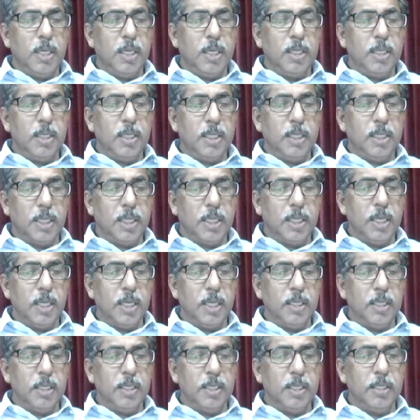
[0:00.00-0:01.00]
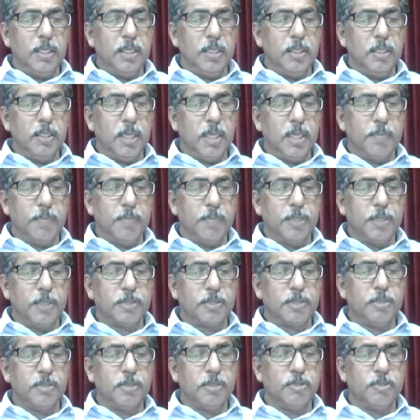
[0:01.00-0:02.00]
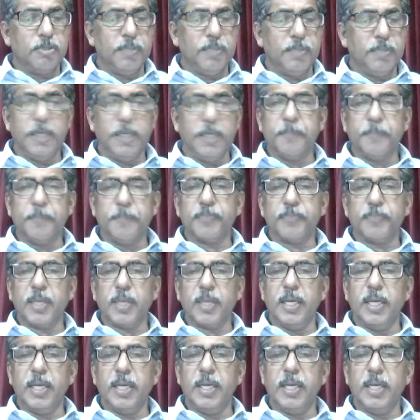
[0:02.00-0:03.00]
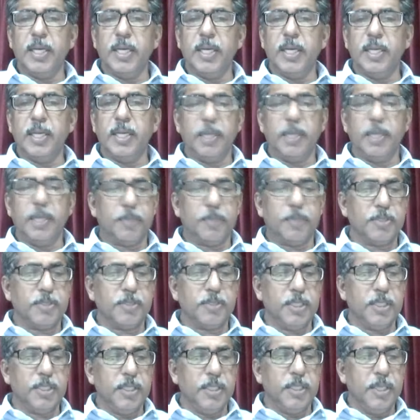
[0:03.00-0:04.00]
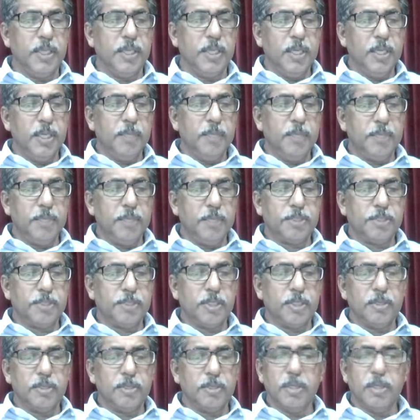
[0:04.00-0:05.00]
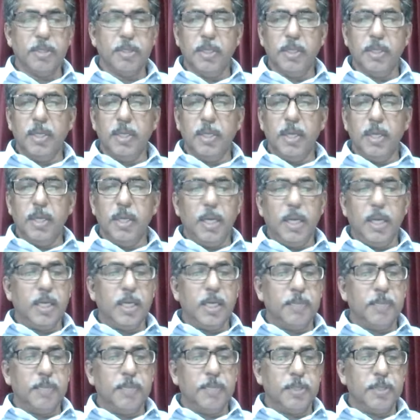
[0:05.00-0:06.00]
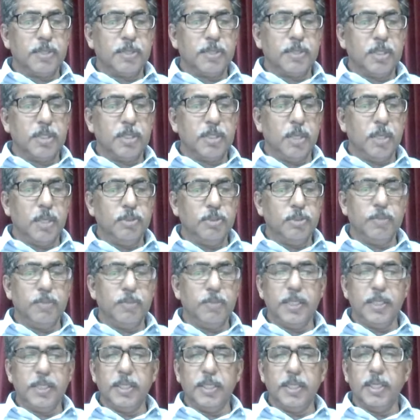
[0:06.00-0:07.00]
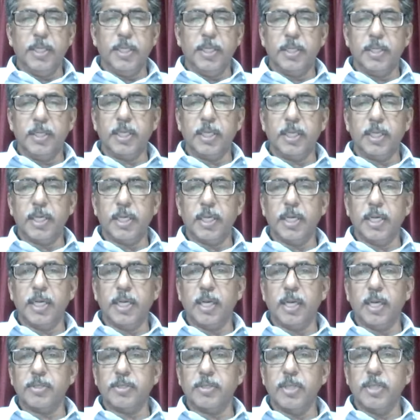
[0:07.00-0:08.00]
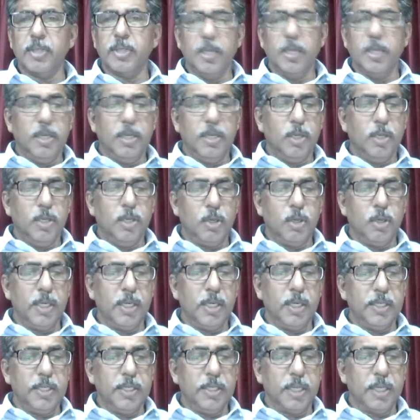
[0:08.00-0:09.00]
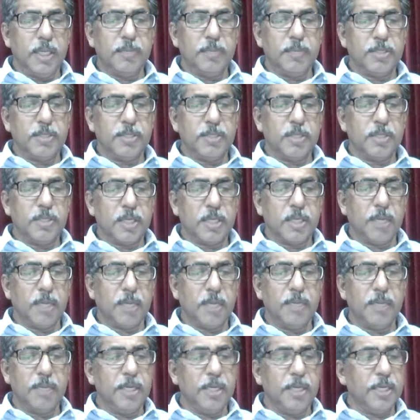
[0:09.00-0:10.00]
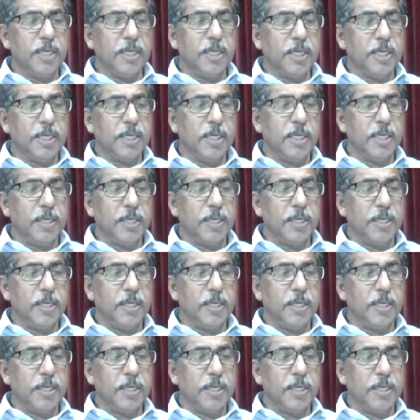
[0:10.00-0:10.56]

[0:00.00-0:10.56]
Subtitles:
declaring a person to be leprosy patient and a person how to be declared as holy, that means completely healed.